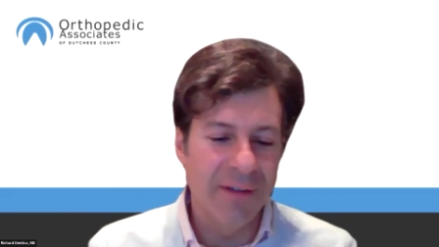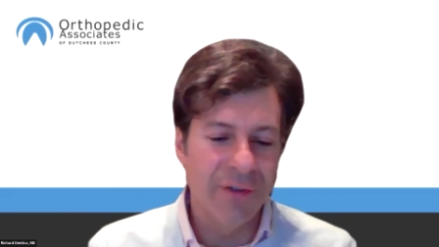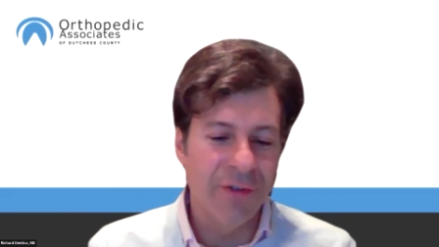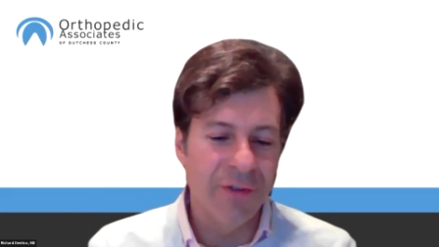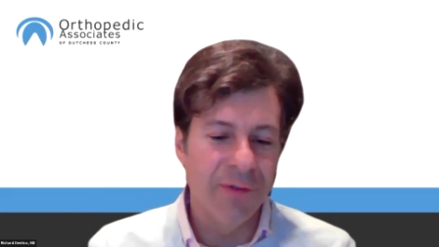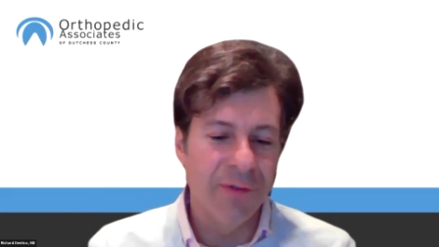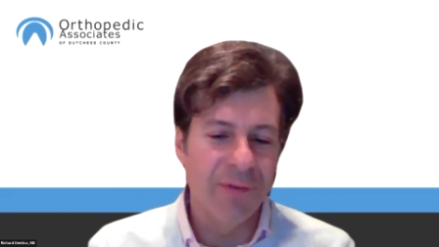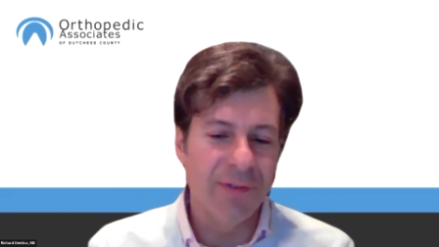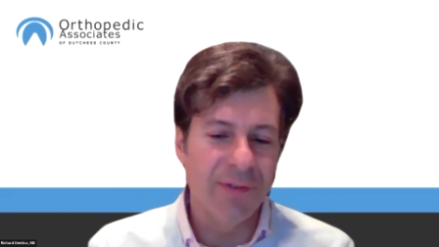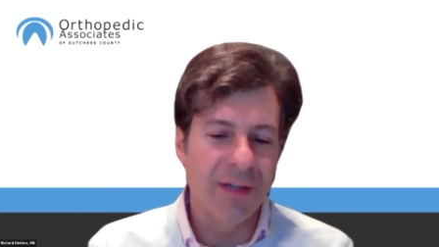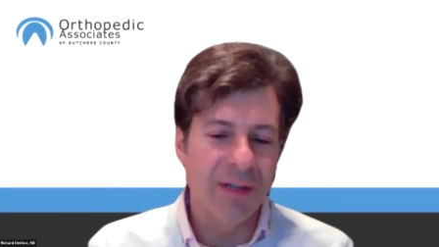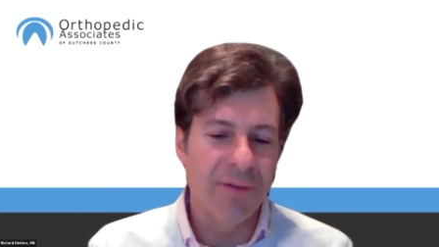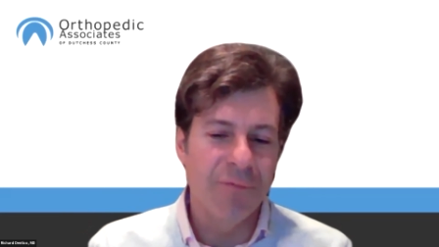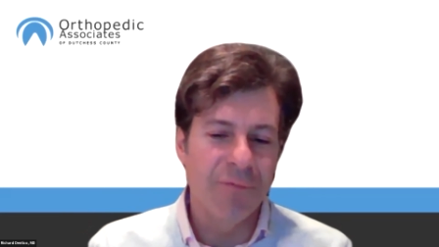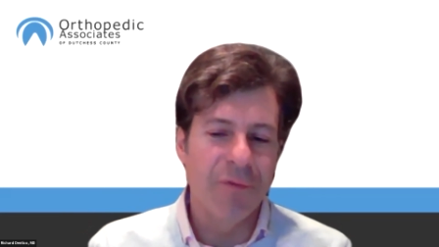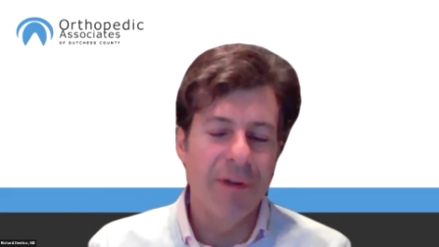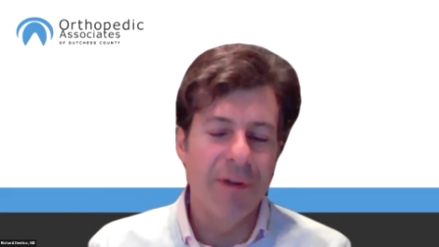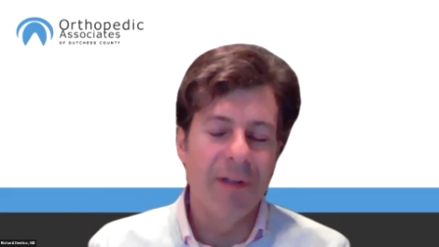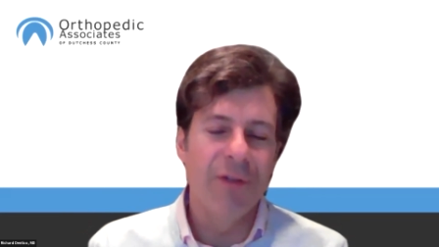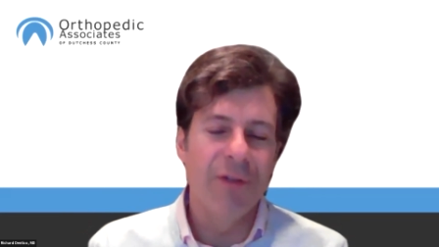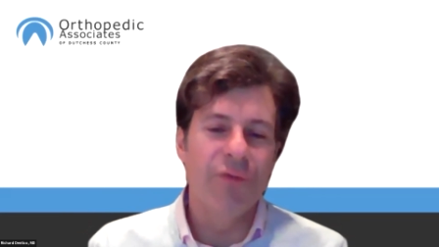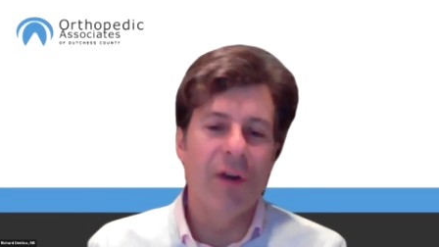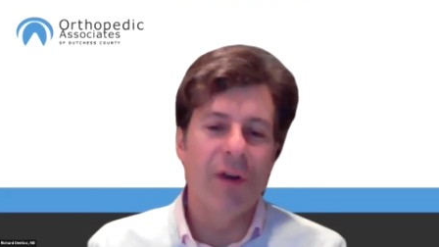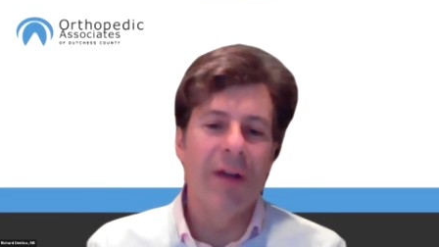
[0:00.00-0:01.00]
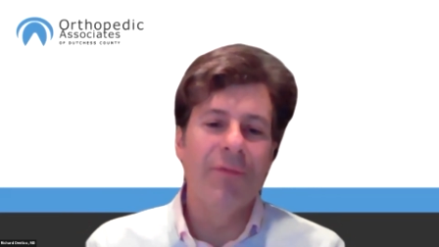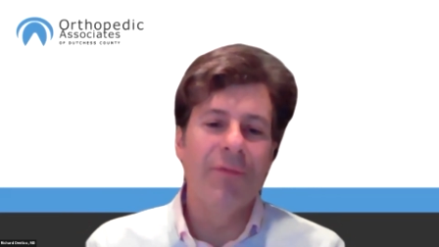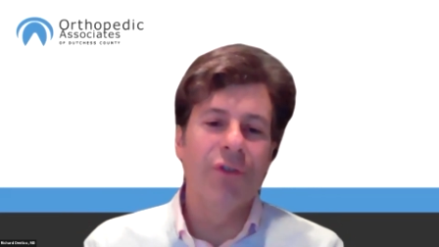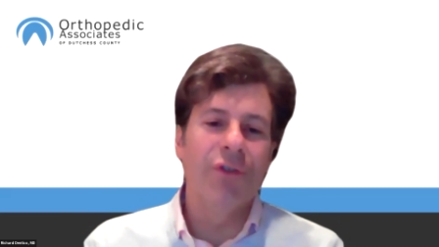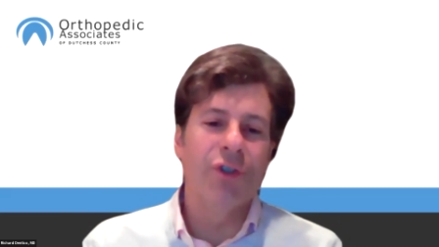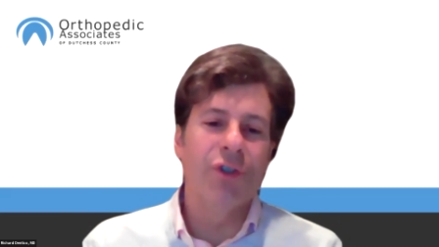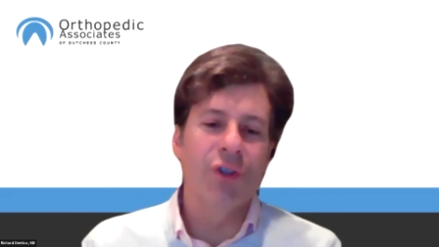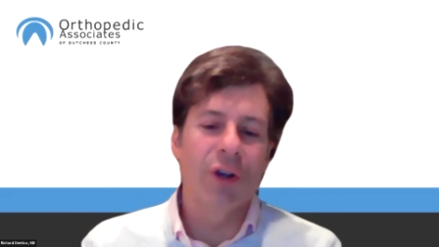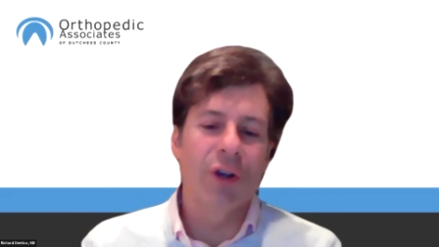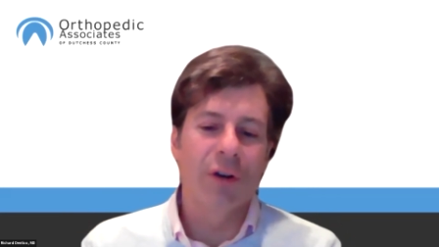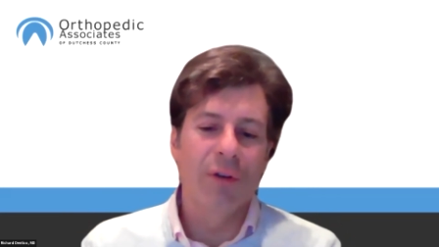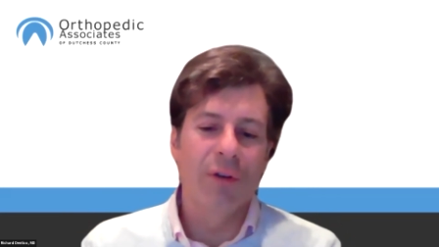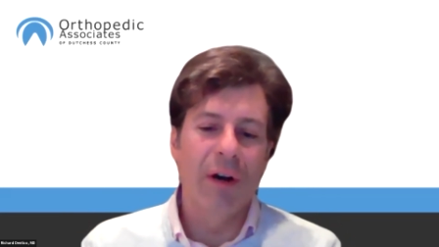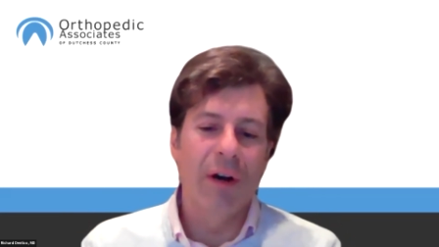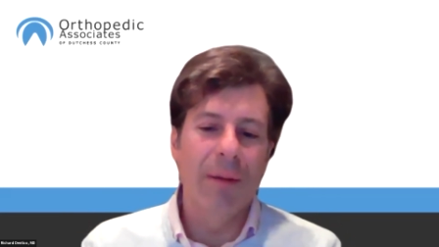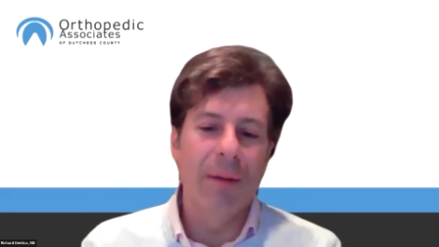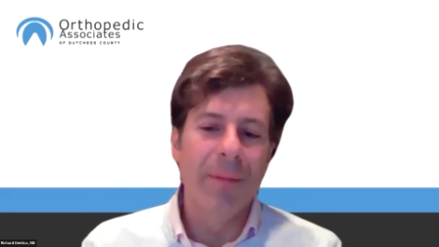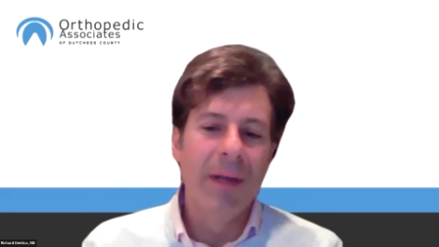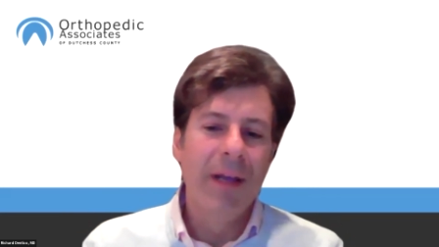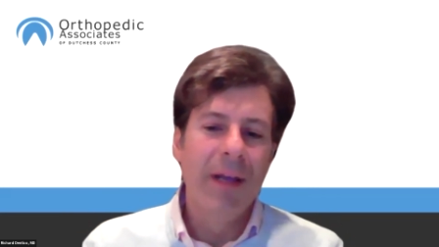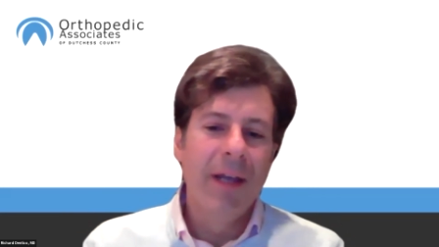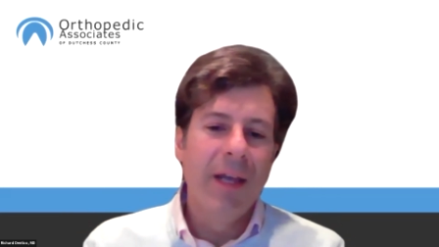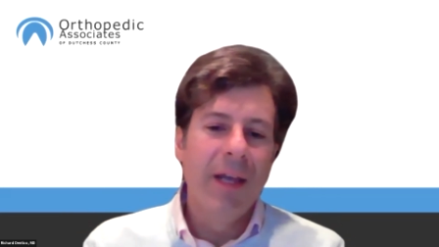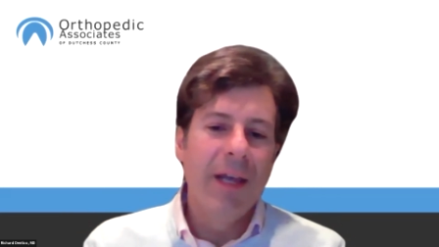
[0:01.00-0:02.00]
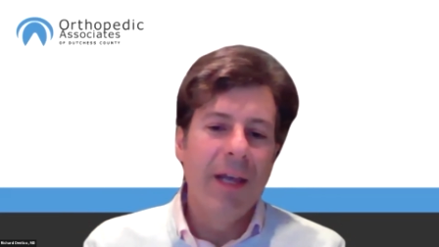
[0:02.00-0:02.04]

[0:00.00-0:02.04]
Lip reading: issues can really drive your sugar up.